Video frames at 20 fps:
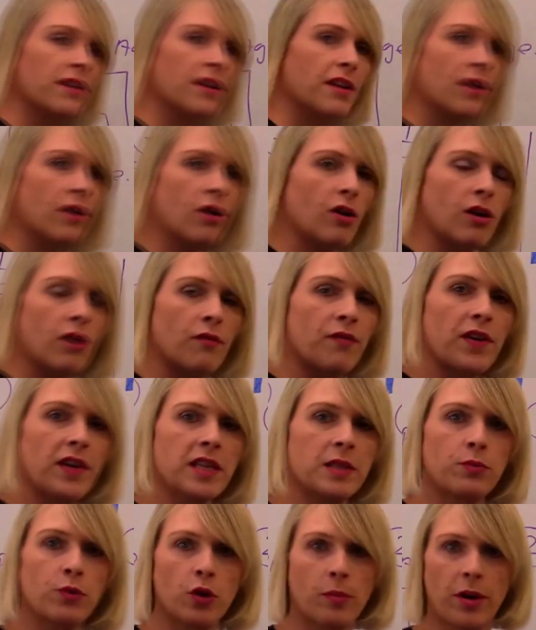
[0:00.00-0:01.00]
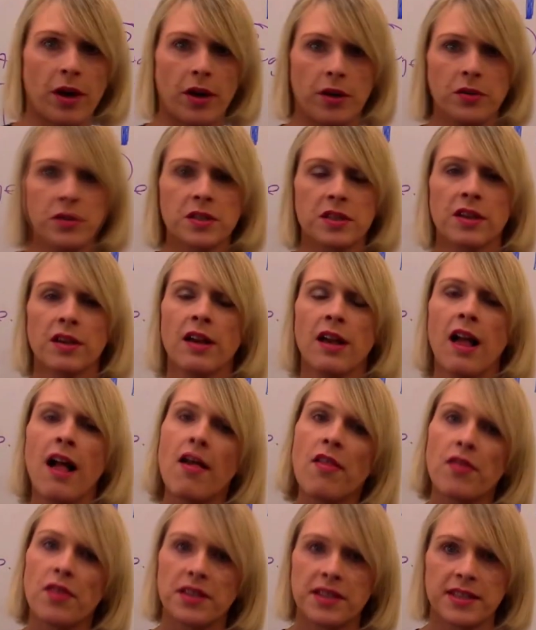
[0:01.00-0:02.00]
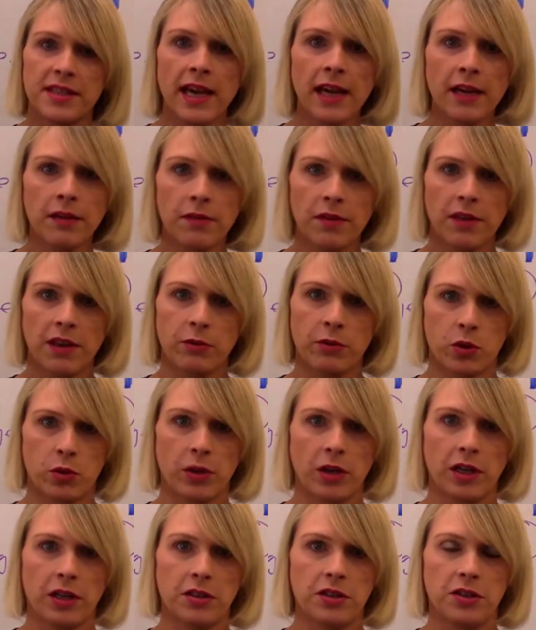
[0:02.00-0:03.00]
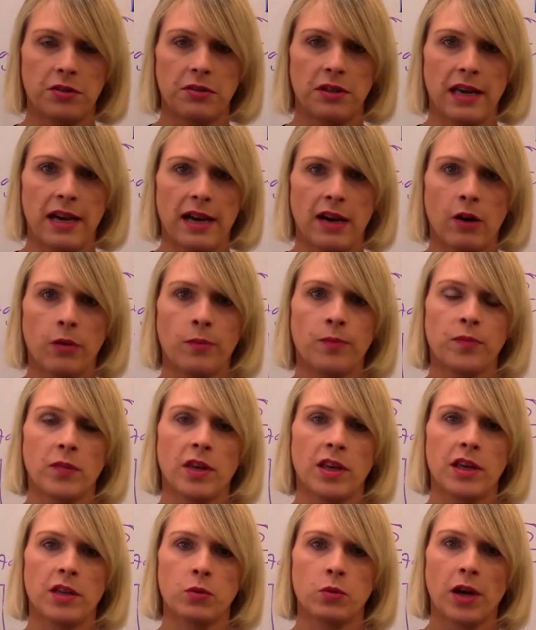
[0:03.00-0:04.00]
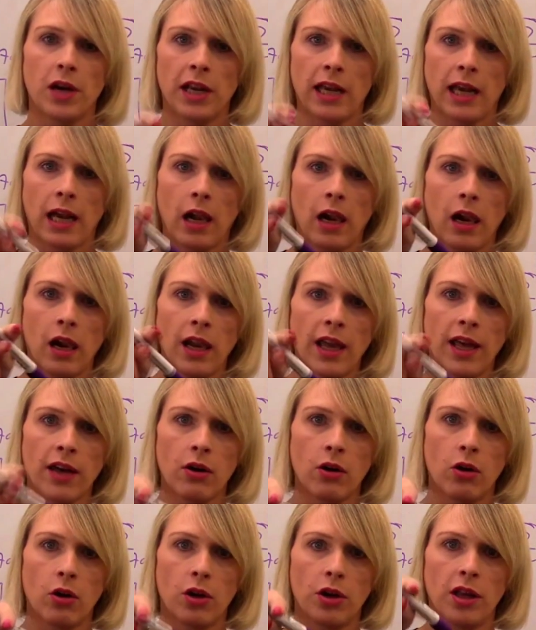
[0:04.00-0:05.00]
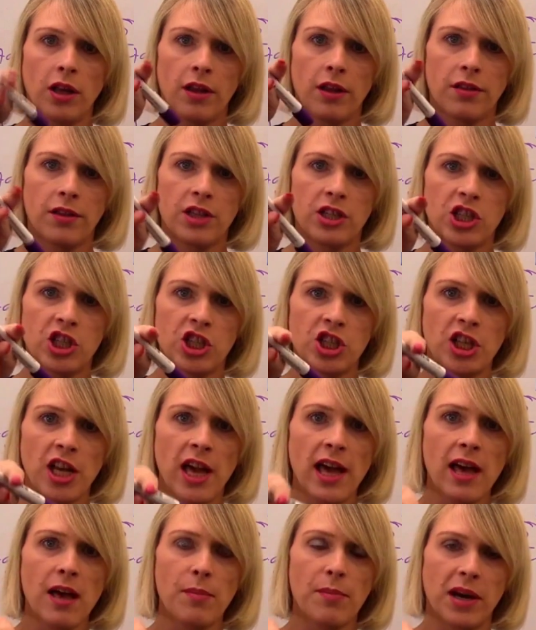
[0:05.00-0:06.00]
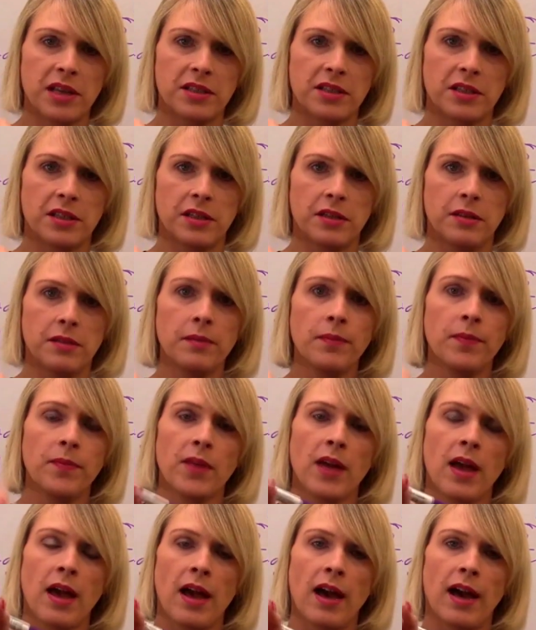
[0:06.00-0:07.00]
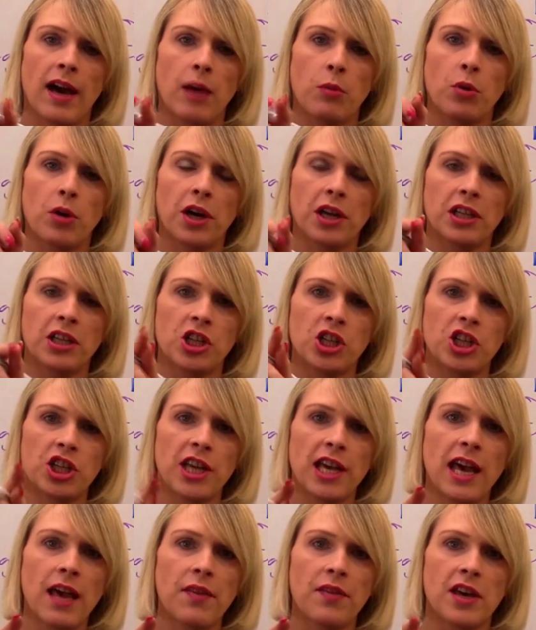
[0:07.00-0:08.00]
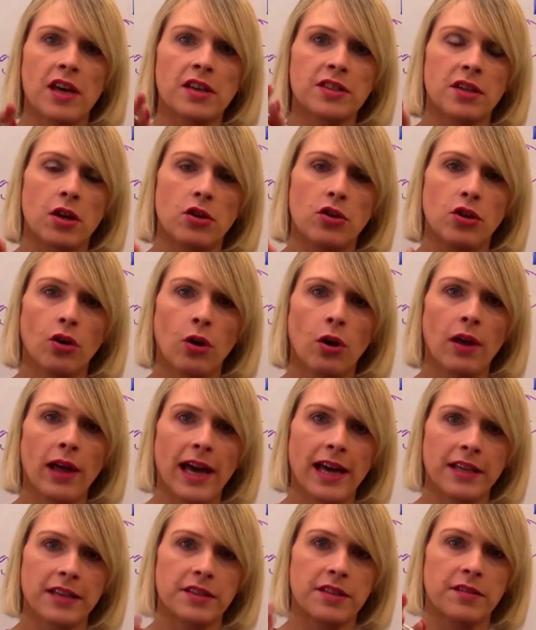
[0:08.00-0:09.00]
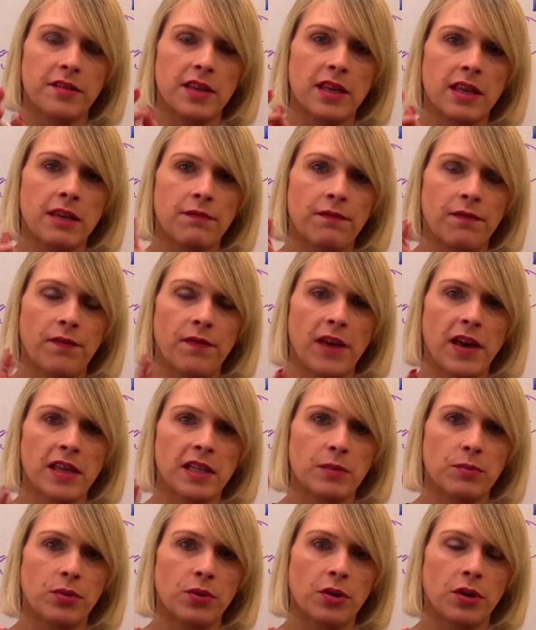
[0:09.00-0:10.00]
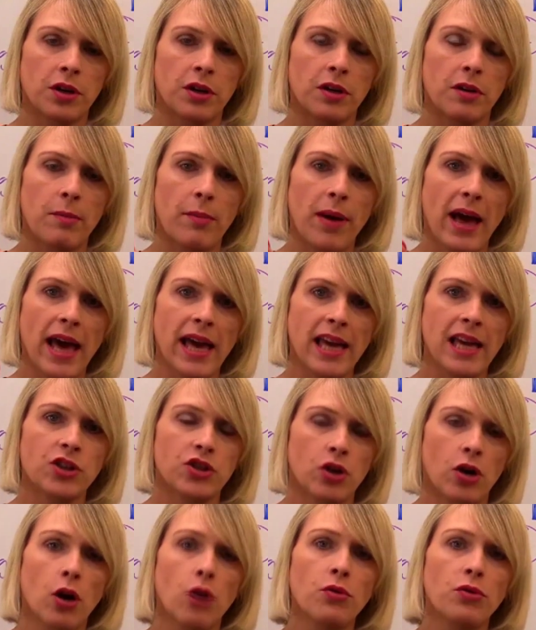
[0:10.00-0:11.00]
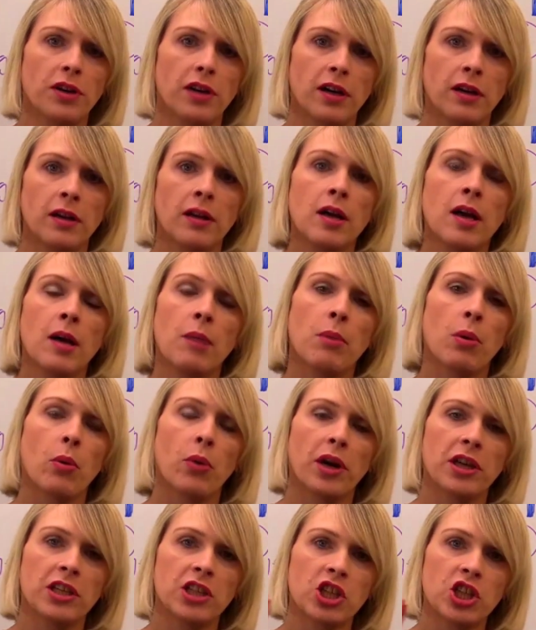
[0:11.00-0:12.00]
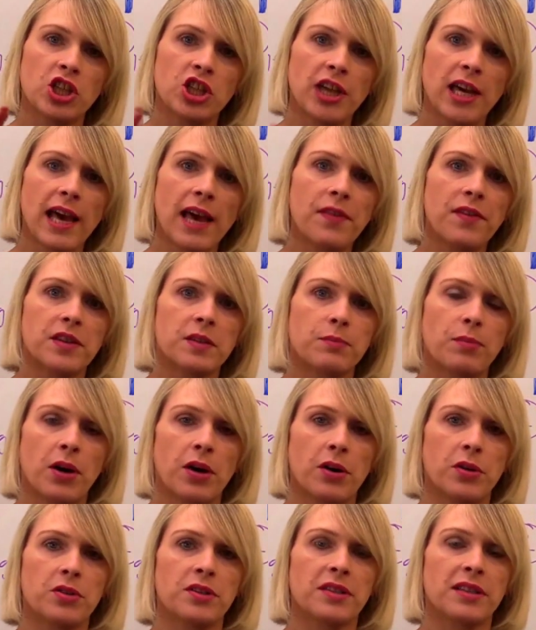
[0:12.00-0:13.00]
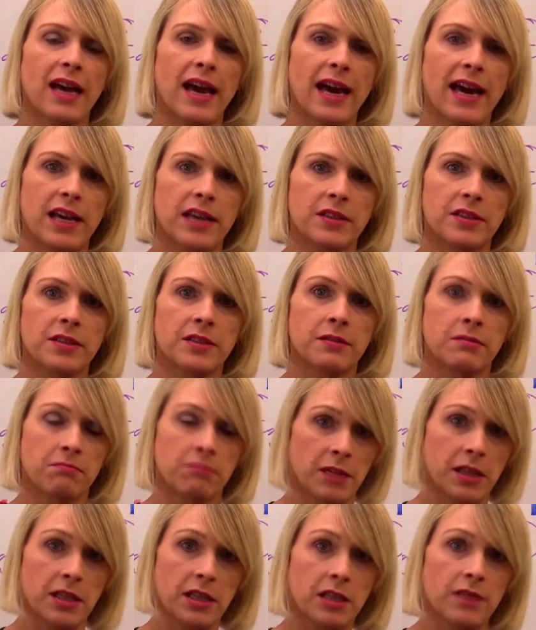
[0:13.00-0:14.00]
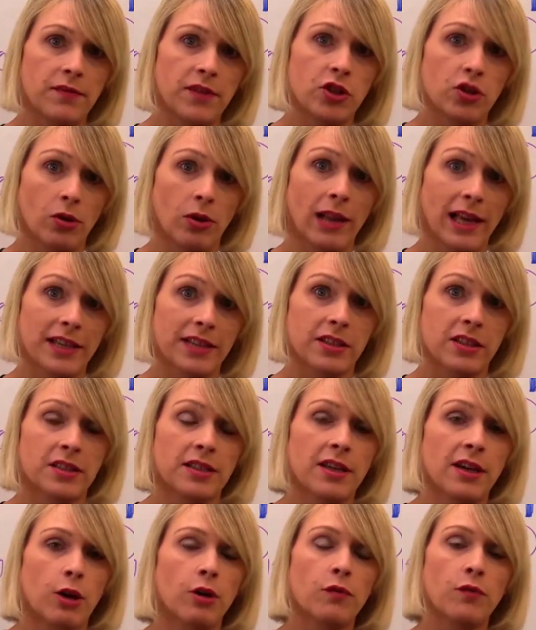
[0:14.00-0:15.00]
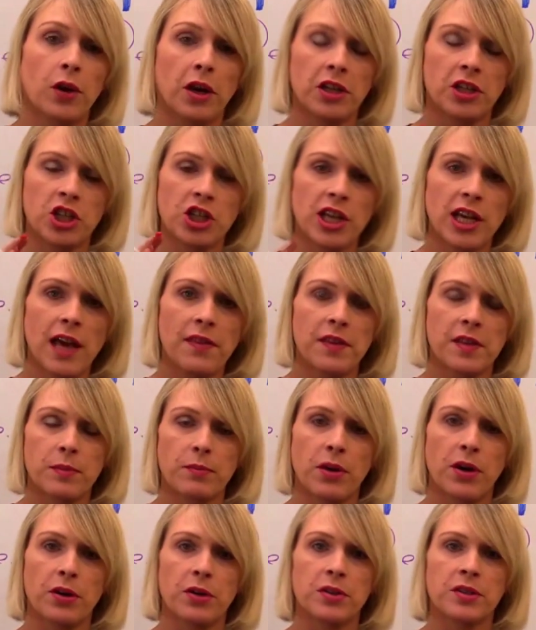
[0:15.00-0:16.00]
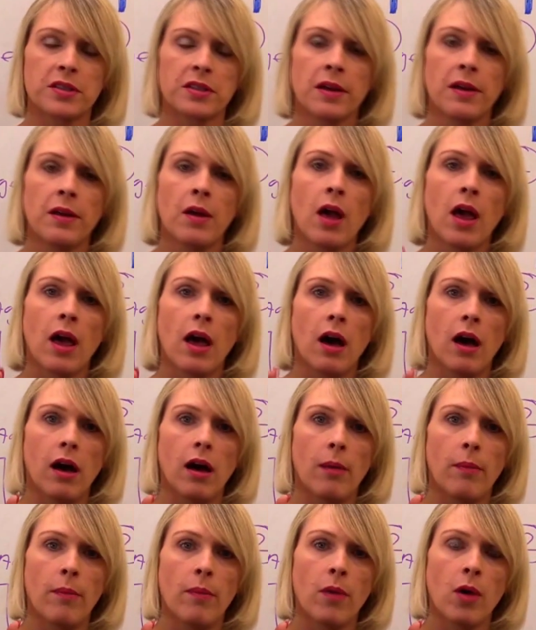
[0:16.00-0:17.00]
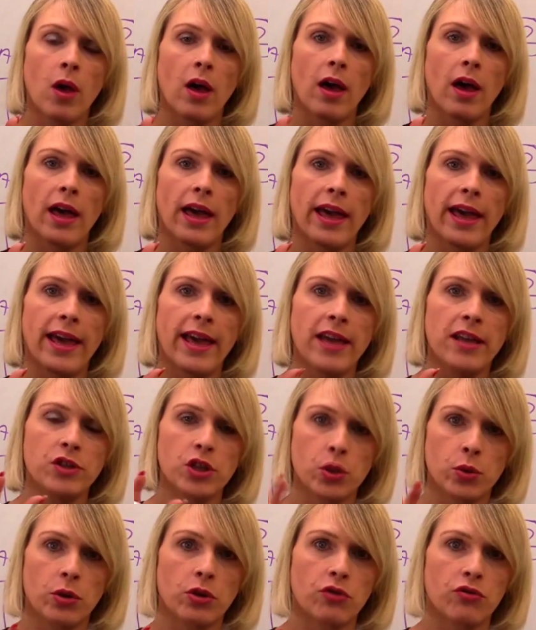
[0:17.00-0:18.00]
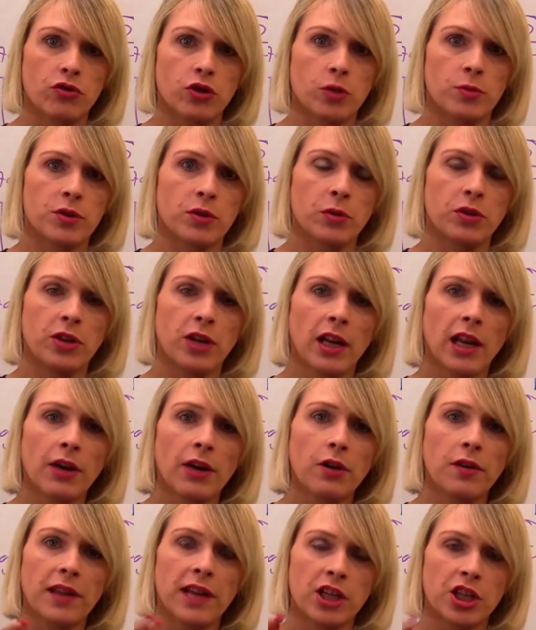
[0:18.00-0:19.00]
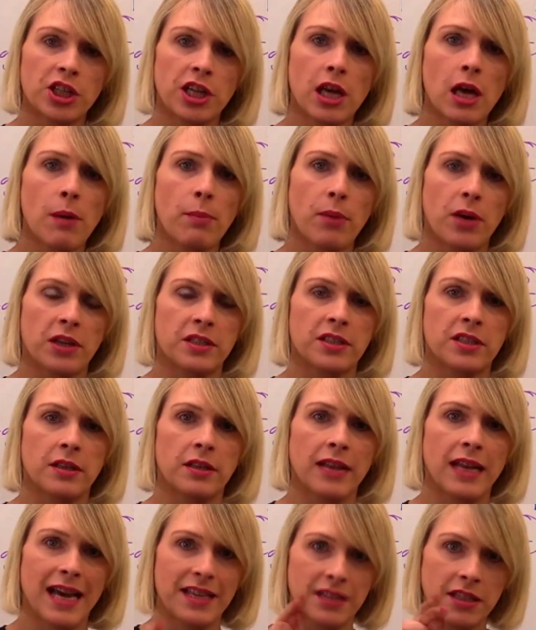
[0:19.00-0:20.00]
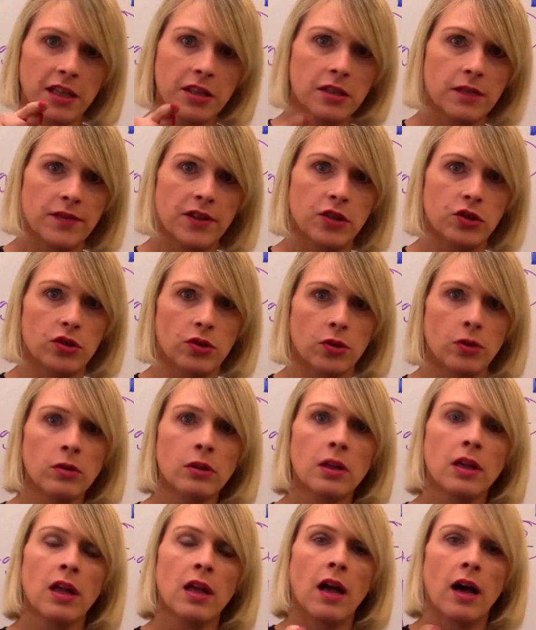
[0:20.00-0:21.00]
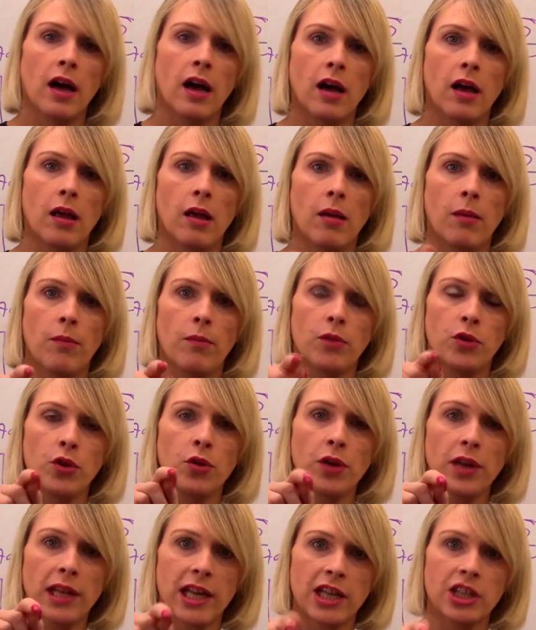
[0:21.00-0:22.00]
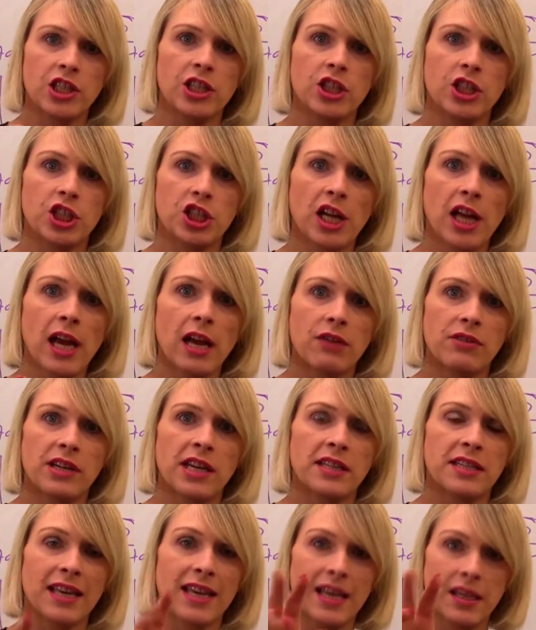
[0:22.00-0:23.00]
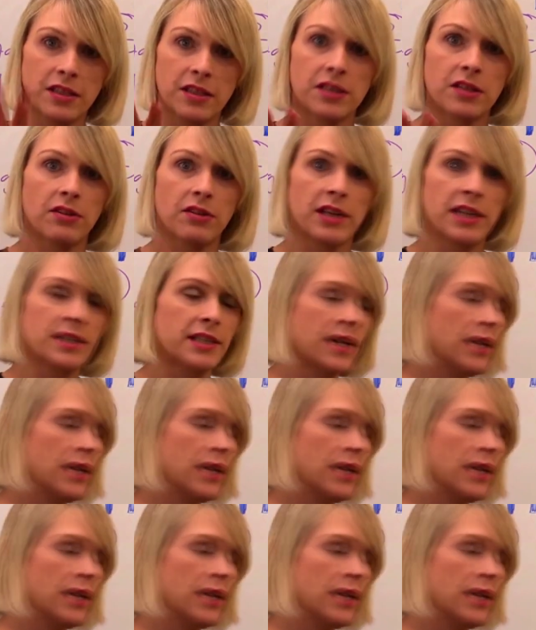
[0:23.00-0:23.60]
our Facebook post. The second thing which we're going to do now is we're going to click on the share button, and we're going to share this not as the Facebook page owner, but we're going to share this post as an individual, as ourselves. We're going to share this post into a group. So when you click on that share button as an individual, you can actually share it inside a